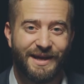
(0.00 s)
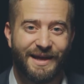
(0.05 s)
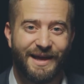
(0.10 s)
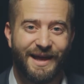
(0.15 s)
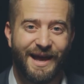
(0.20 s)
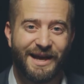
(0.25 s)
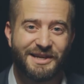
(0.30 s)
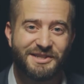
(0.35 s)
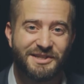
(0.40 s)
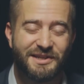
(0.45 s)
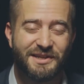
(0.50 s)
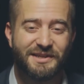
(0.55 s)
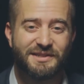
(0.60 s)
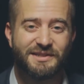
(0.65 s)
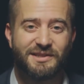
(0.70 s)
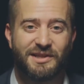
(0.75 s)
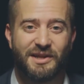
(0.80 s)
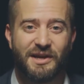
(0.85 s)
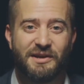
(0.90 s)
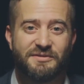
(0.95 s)
actually
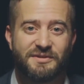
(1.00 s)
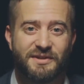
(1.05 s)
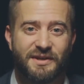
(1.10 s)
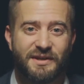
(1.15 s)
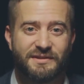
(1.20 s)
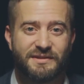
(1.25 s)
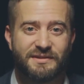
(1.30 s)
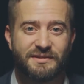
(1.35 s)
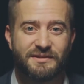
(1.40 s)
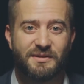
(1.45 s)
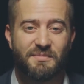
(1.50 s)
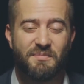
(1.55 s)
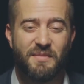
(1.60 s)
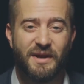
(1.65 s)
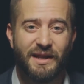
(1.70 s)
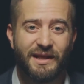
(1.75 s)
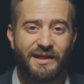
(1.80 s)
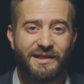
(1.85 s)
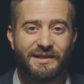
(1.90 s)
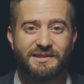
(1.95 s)
enslaves us to
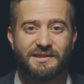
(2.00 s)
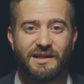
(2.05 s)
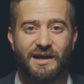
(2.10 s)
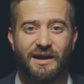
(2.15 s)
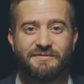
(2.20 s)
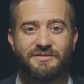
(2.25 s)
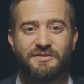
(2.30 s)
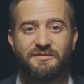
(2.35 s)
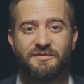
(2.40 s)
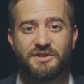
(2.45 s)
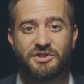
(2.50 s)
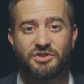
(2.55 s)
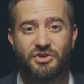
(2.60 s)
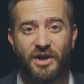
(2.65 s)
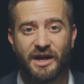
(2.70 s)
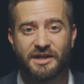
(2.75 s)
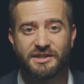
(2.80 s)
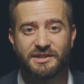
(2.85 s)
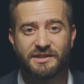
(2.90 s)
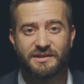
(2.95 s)
meaningless lives of
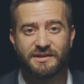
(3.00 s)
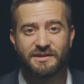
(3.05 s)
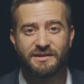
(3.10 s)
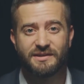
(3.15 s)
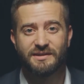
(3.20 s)
distraction.